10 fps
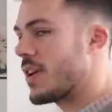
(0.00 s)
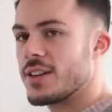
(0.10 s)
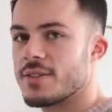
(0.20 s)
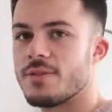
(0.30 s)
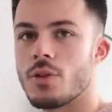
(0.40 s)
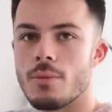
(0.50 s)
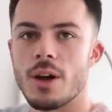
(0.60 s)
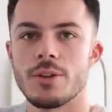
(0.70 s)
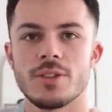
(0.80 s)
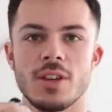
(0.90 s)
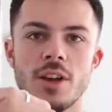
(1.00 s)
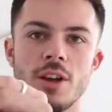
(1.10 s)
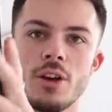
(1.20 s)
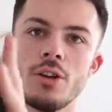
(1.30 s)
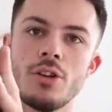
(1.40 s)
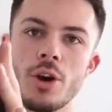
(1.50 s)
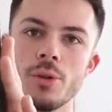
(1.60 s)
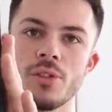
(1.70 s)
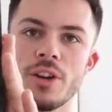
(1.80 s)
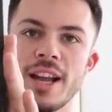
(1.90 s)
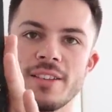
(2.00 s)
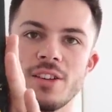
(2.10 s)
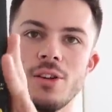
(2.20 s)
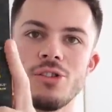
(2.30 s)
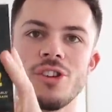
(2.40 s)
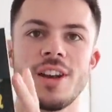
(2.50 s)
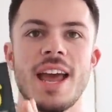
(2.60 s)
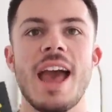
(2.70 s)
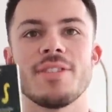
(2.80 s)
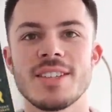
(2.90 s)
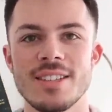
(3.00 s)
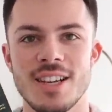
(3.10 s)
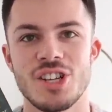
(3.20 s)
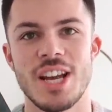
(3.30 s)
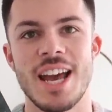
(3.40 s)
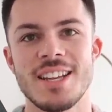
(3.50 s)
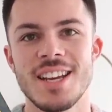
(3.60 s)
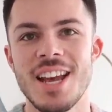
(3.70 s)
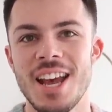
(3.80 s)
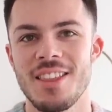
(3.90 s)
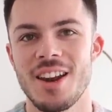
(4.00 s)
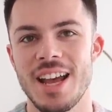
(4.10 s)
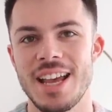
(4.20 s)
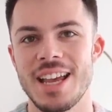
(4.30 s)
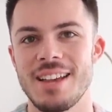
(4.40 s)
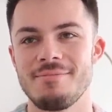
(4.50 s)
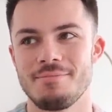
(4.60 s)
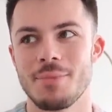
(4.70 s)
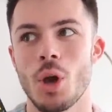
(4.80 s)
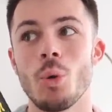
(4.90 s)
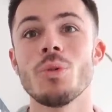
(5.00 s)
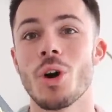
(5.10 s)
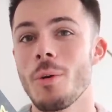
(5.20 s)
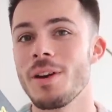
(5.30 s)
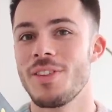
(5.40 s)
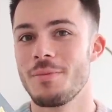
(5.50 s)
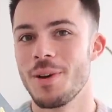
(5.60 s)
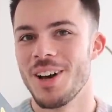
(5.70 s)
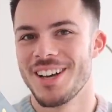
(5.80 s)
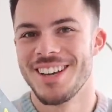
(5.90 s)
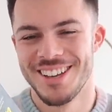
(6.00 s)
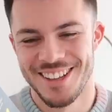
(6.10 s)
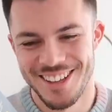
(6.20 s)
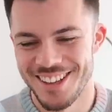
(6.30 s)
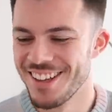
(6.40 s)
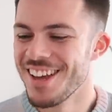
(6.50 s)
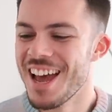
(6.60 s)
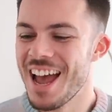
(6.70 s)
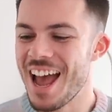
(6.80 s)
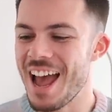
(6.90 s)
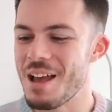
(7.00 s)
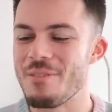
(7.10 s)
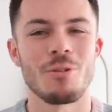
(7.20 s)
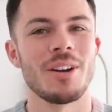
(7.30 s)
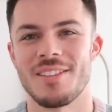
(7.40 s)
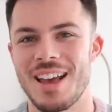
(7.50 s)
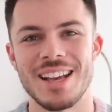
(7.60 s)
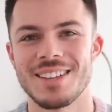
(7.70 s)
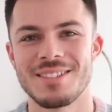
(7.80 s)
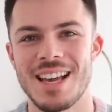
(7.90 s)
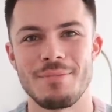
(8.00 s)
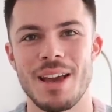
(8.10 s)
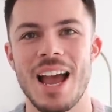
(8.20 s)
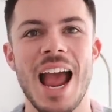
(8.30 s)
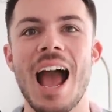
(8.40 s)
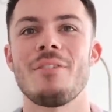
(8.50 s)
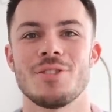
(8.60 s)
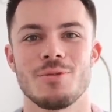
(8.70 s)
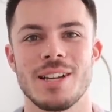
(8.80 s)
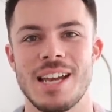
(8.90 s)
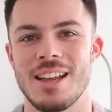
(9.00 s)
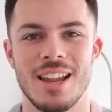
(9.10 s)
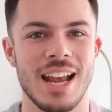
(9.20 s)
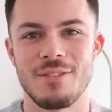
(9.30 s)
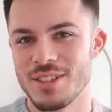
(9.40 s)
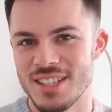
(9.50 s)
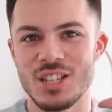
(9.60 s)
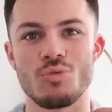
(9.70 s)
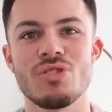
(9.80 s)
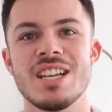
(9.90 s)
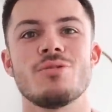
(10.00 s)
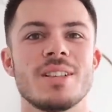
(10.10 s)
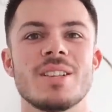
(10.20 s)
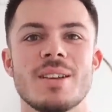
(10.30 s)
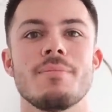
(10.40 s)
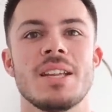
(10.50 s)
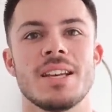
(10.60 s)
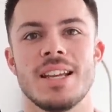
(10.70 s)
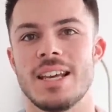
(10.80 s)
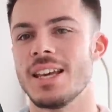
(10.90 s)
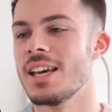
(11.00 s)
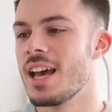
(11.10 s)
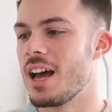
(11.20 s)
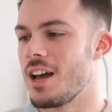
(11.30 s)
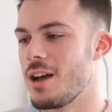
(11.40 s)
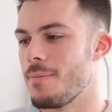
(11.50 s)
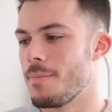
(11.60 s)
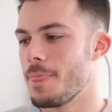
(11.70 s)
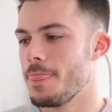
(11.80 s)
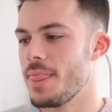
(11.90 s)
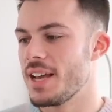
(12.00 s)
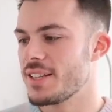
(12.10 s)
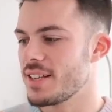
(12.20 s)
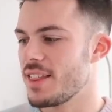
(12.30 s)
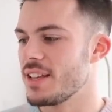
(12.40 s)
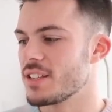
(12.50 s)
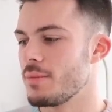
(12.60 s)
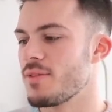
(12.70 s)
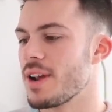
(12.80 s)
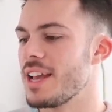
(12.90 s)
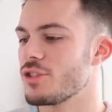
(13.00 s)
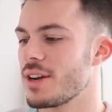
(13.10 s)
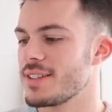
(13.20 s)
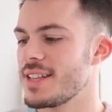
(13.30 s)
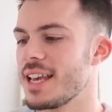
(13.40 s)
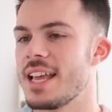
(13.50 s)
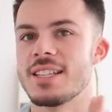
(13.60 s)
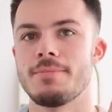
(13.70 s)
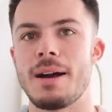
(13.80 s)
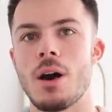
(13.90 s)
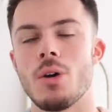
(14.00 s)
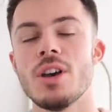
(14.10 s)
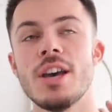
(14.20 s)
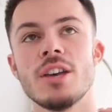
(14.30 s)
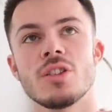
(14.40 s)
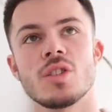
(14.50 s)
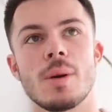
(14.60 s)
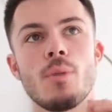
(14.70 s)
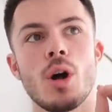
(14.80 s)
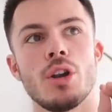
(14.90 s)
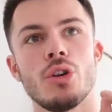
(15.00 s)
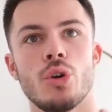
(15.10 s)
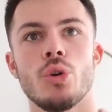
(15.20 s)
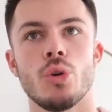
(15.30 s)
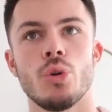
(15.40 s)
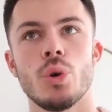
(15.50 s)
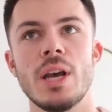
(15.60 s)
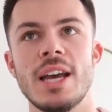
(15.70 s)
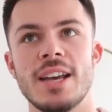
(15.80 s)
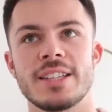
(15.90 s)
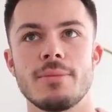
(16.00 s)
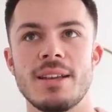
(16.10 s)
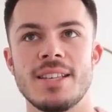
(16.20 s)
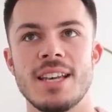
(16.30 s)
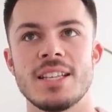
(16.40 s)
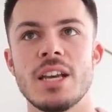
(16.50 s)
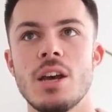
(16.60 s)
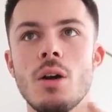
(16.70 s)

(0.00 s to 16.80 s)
first and foremost, Notes on an Execution. Ever since I shared that I own a copy of this book, everyone is like telling me I have to read it. Like, everyone's like, you need to read this immediately. This I think is gonna be very interesting. It is about someone who has committed